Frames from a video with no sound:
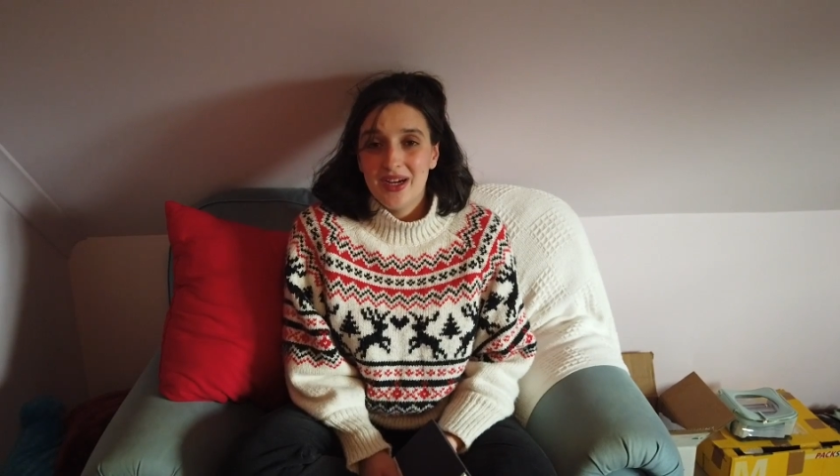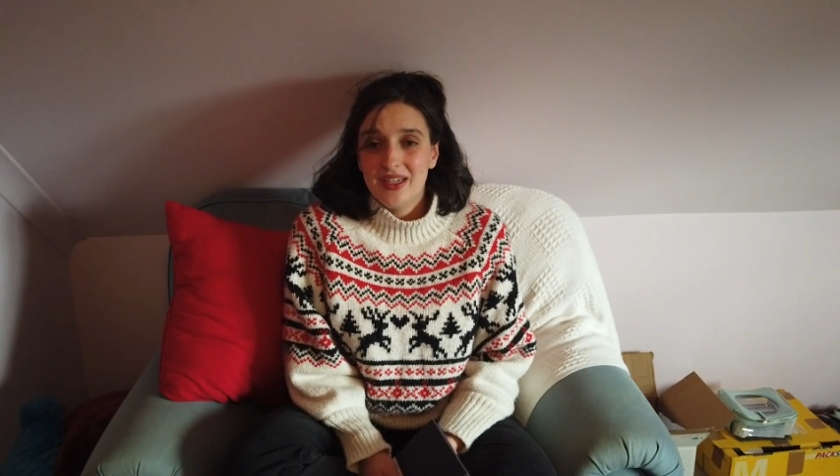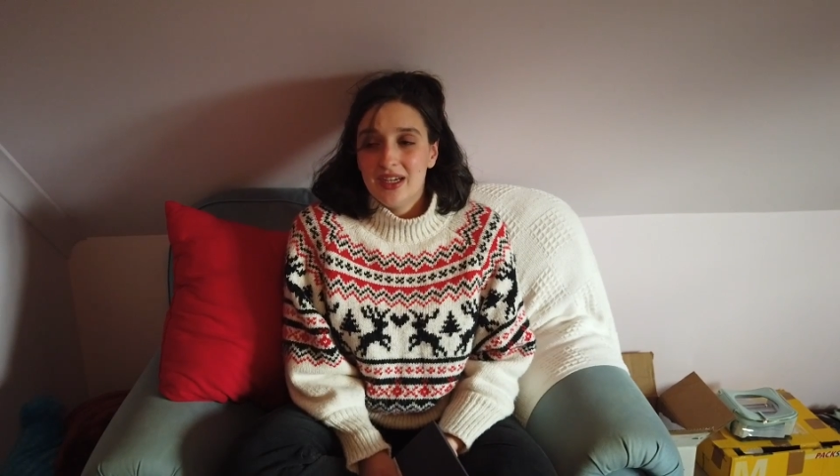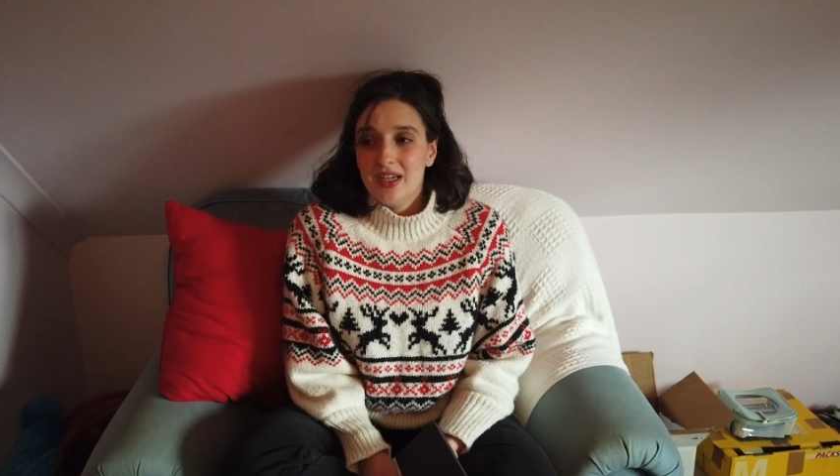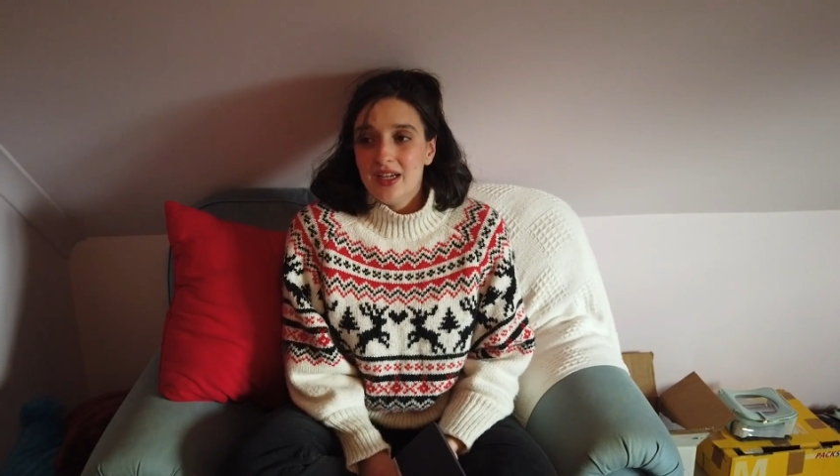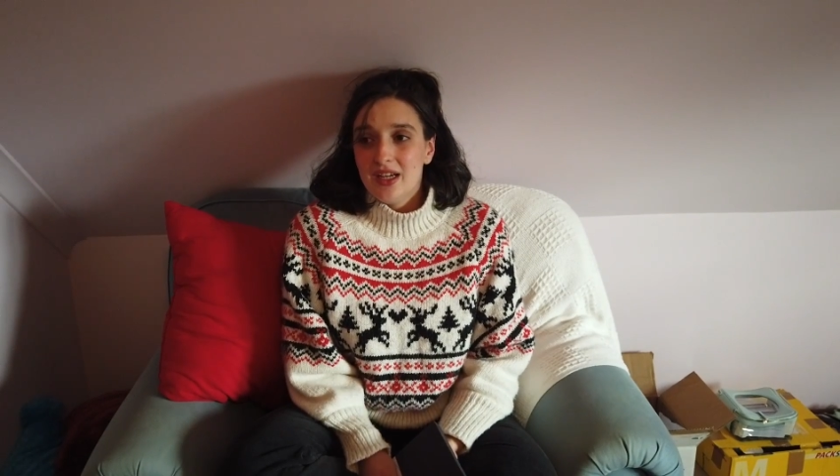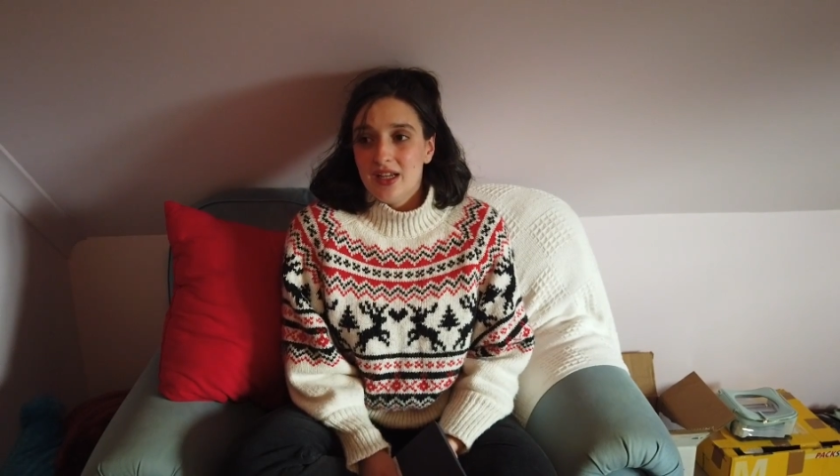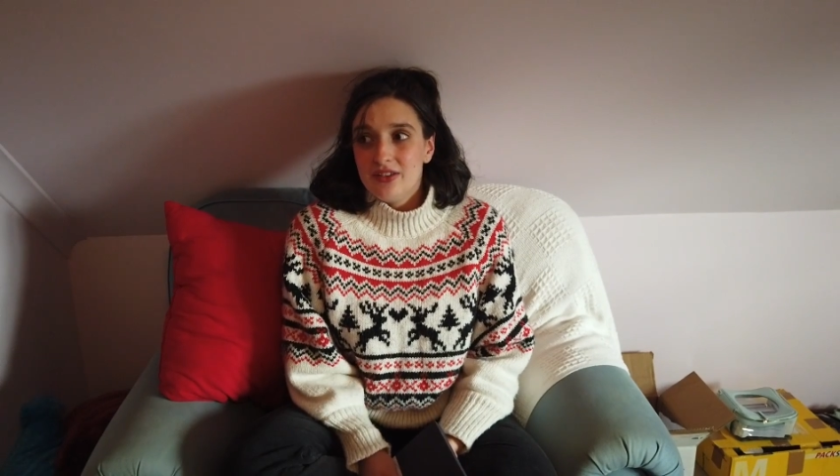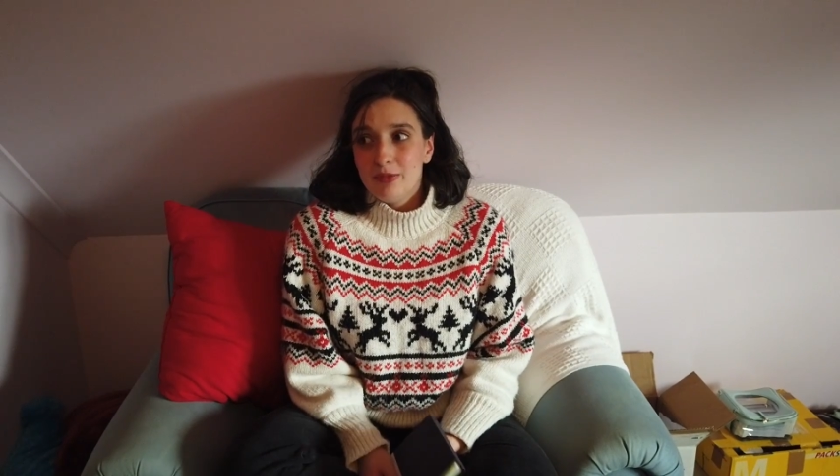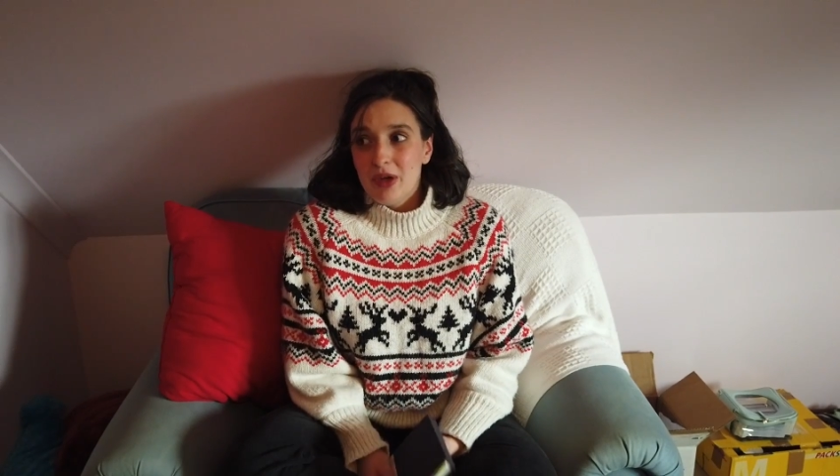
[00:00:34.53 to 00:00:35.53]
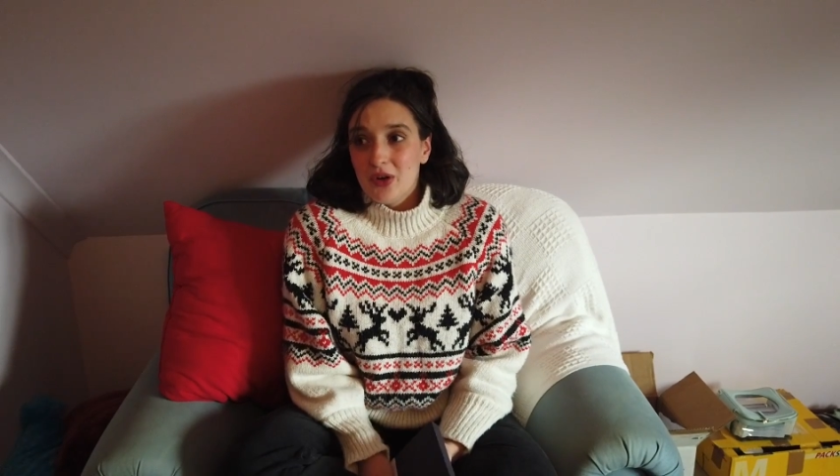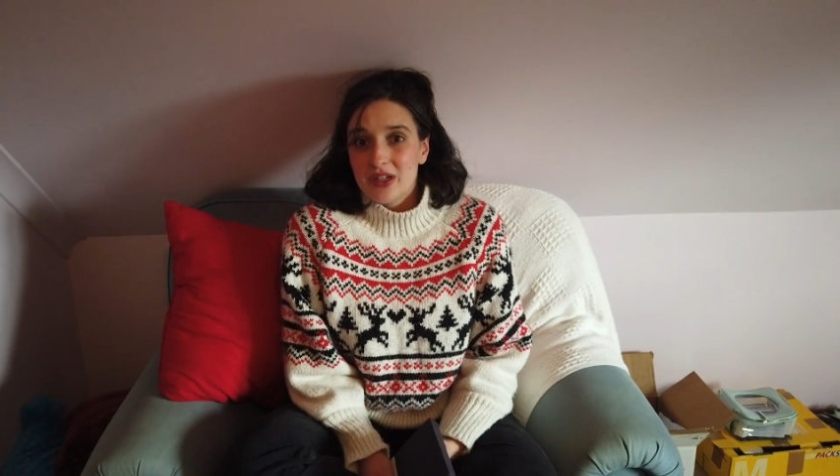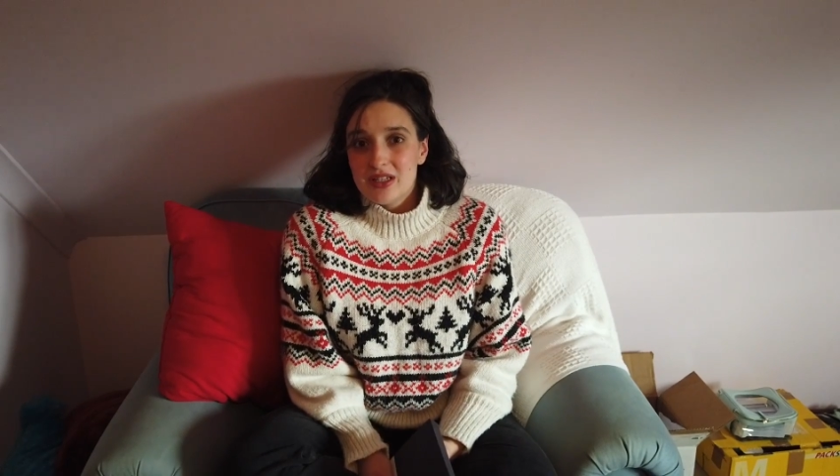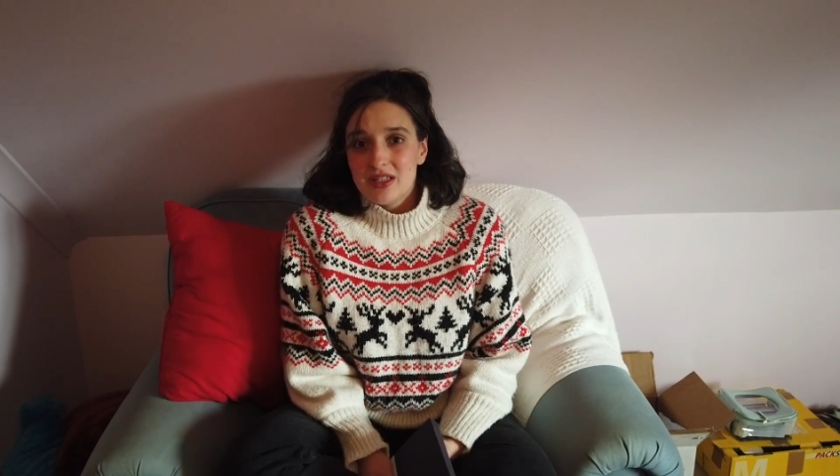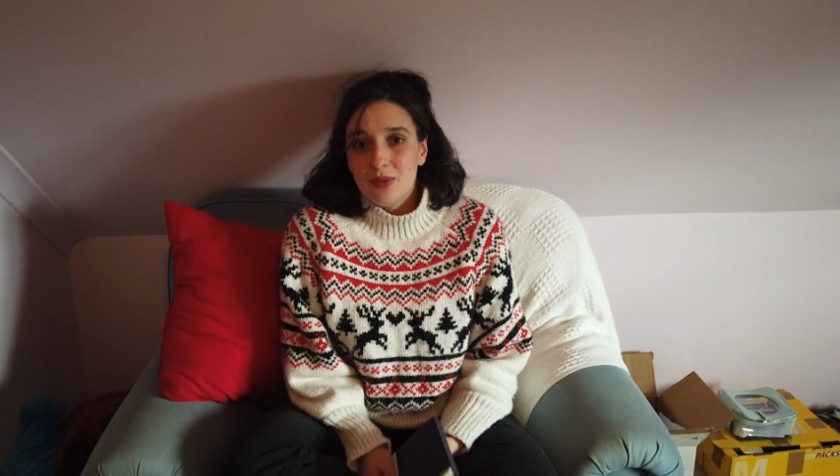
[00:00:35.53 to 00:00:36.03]
but to be
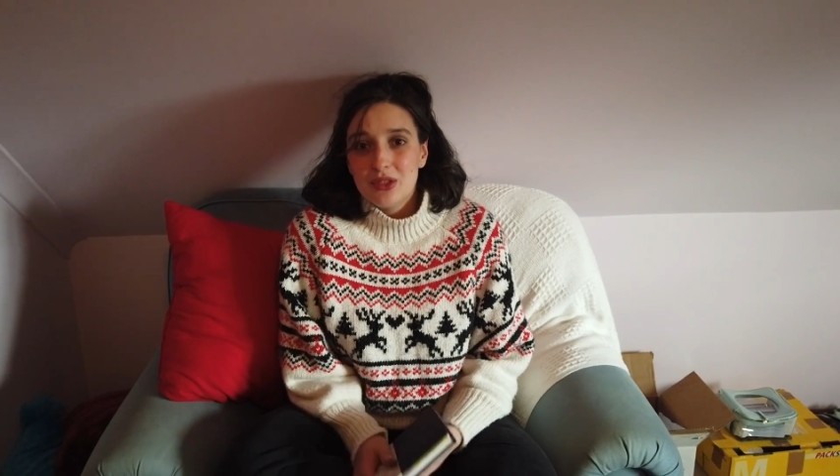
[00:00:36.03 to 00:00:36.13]
honest,